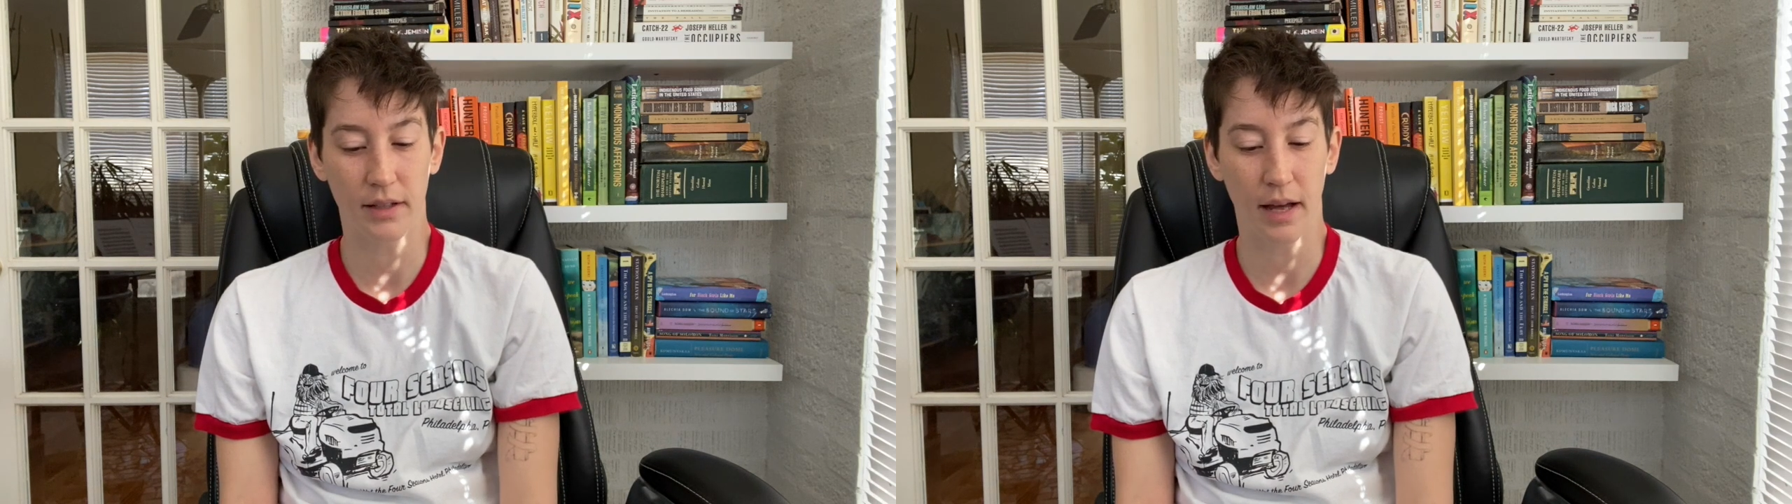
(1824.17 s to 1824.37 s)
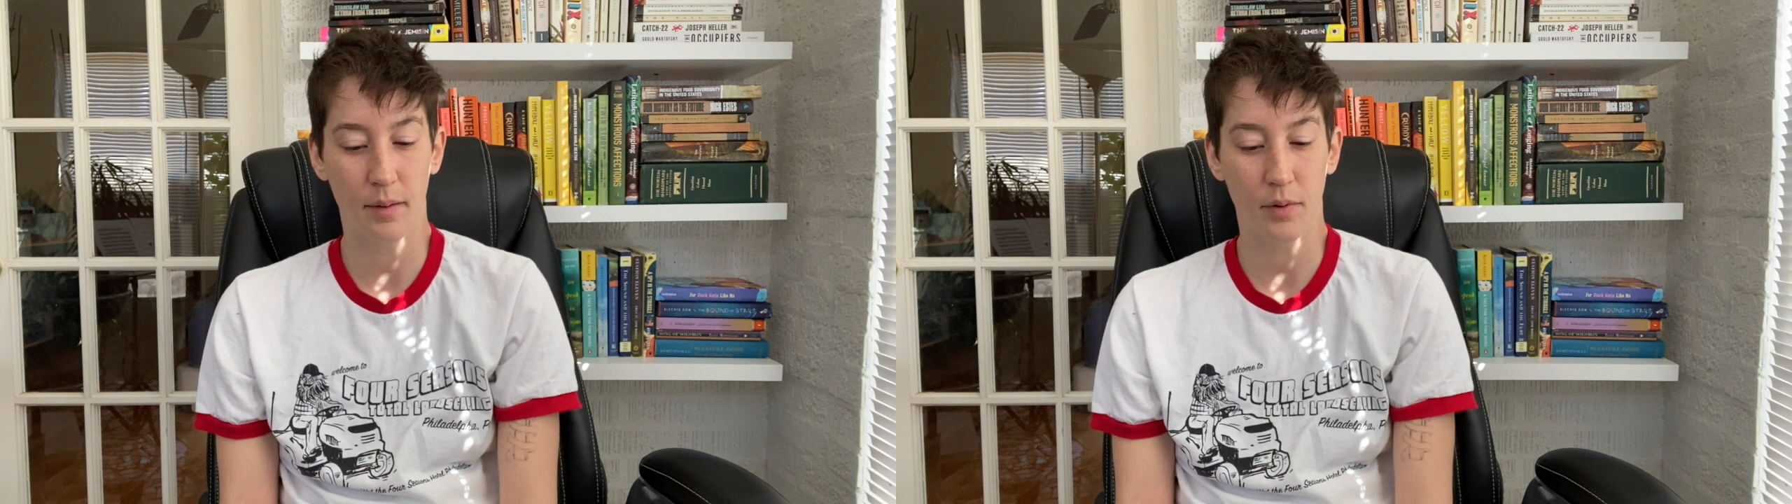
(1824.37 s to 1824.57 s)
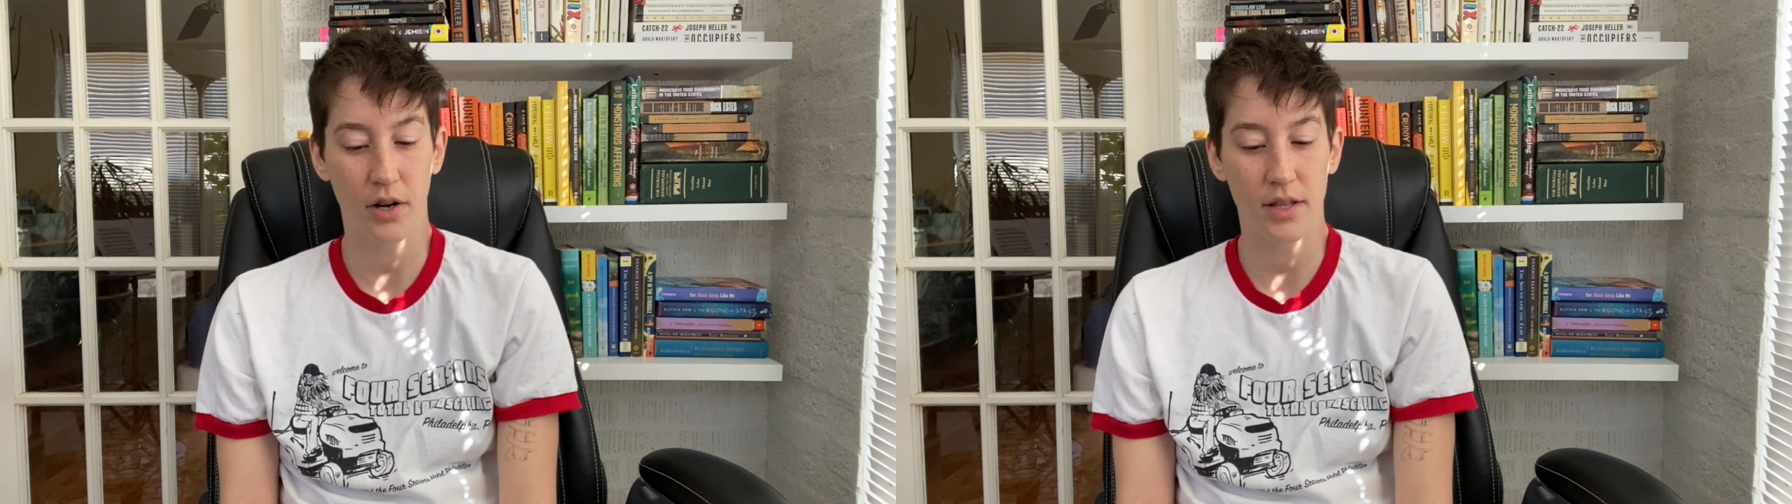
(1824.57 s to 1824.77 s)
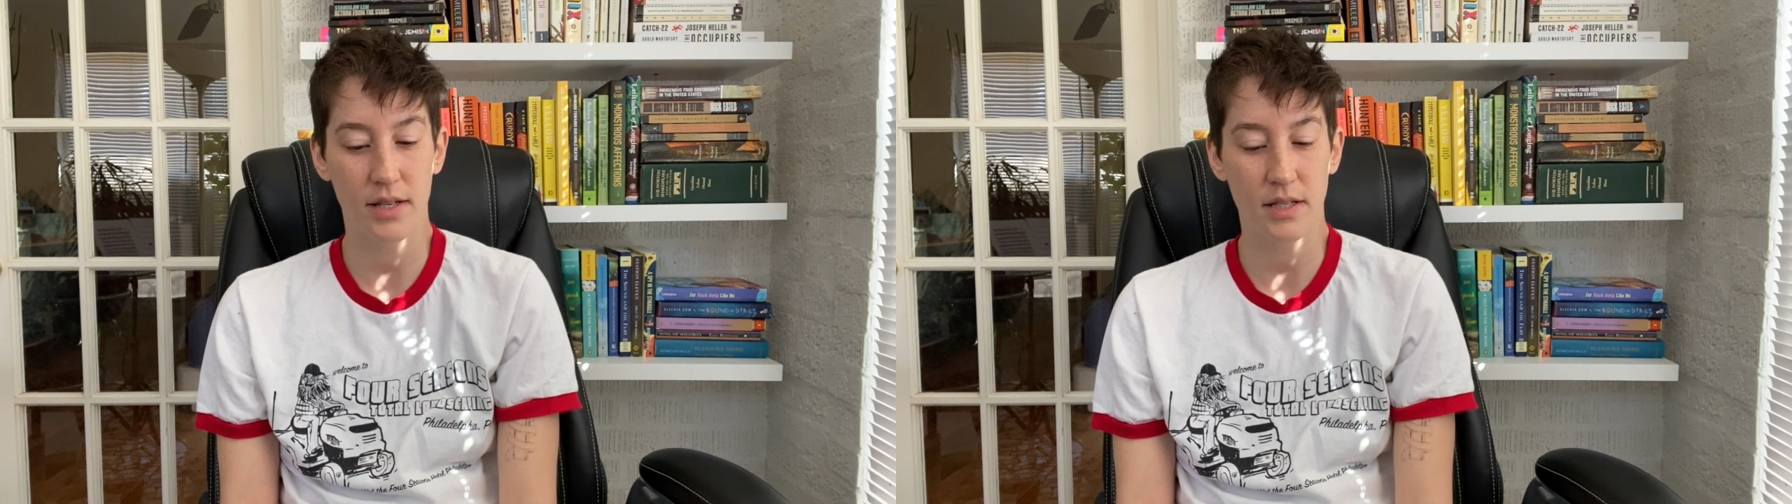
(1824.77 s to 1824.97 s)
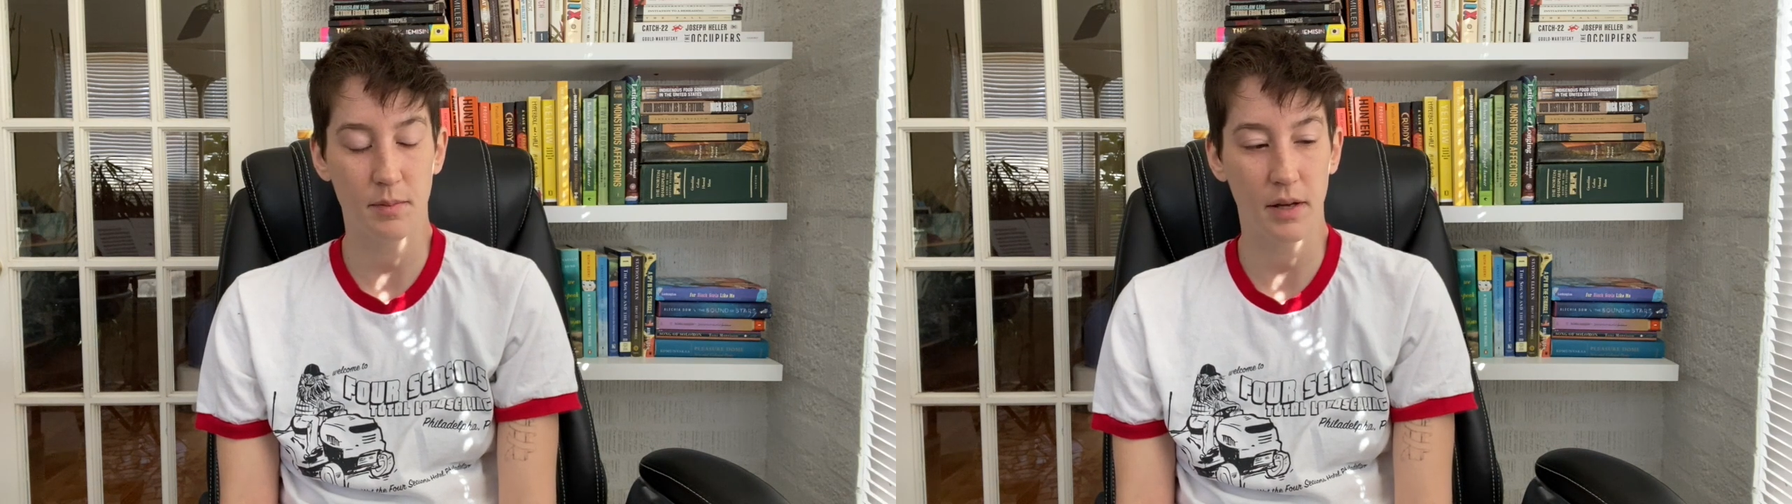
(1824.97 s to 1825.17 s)
library
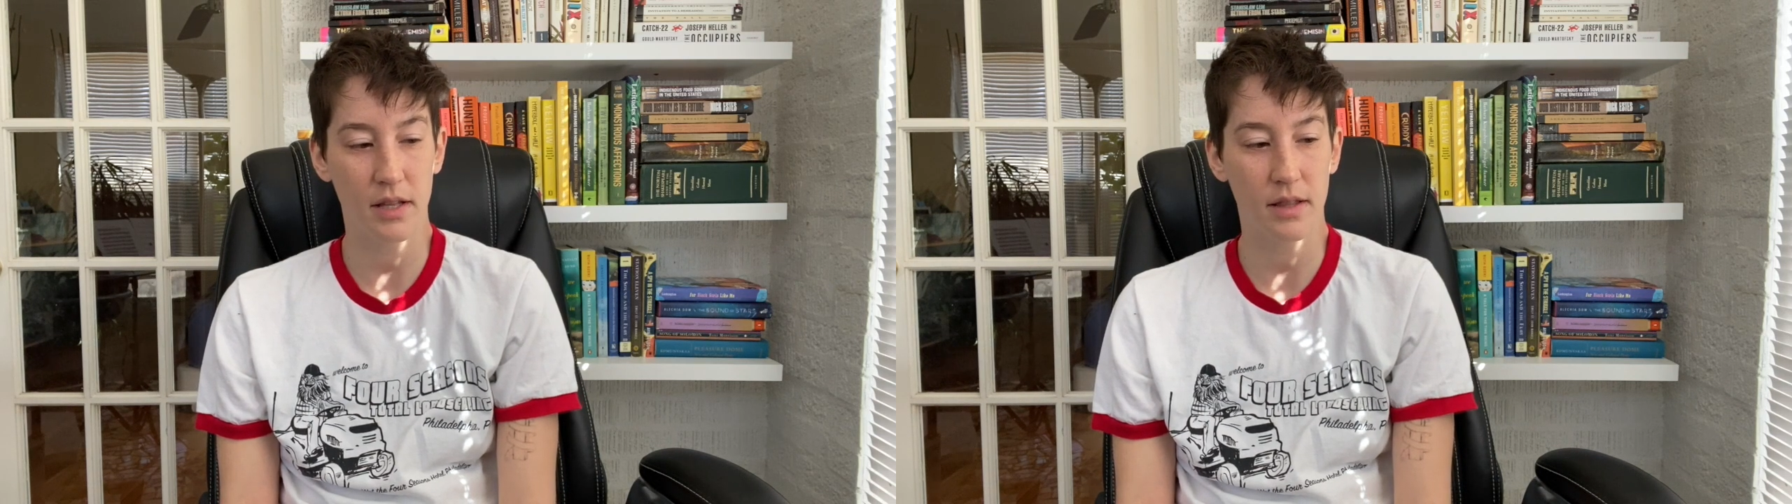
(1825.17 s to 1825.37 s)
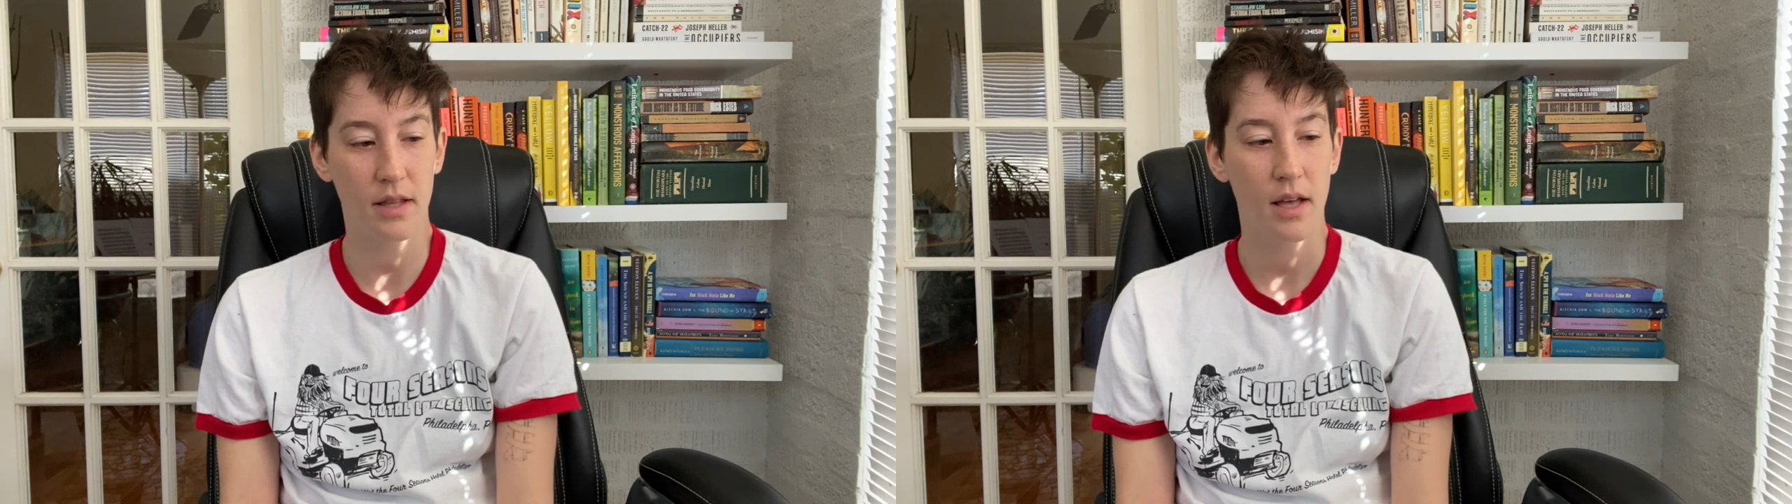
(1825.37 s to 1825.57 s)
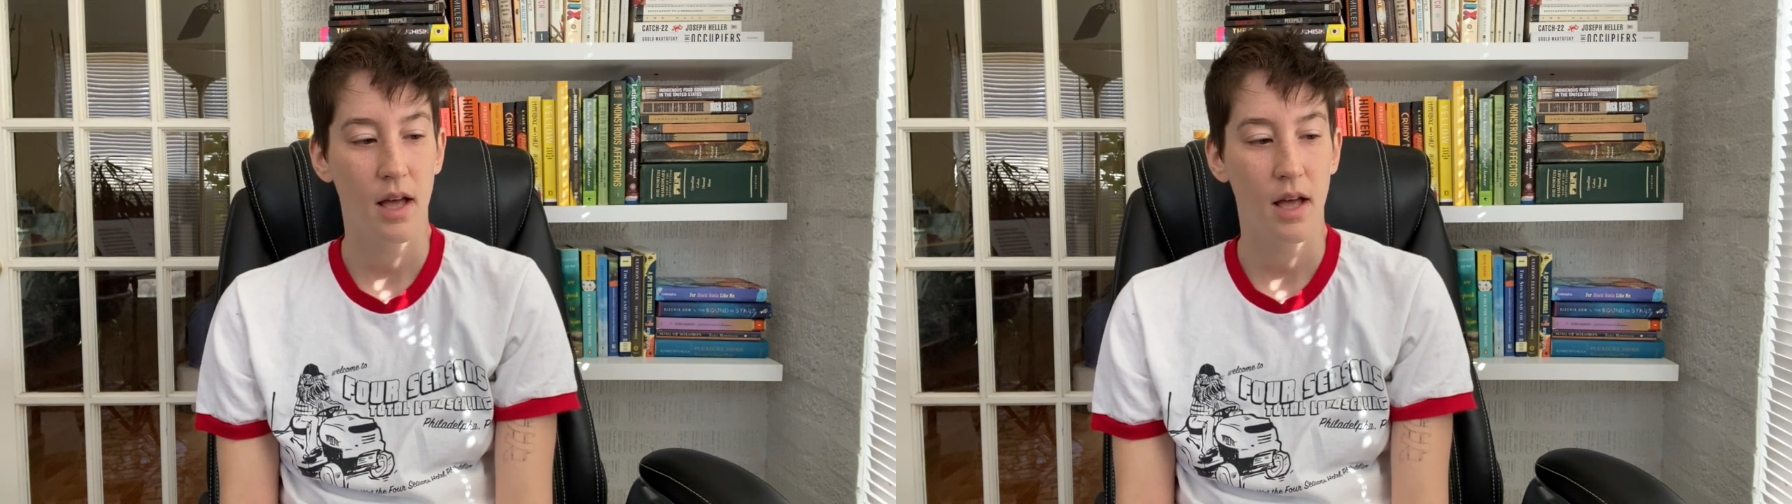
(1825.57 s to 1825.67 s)
this month.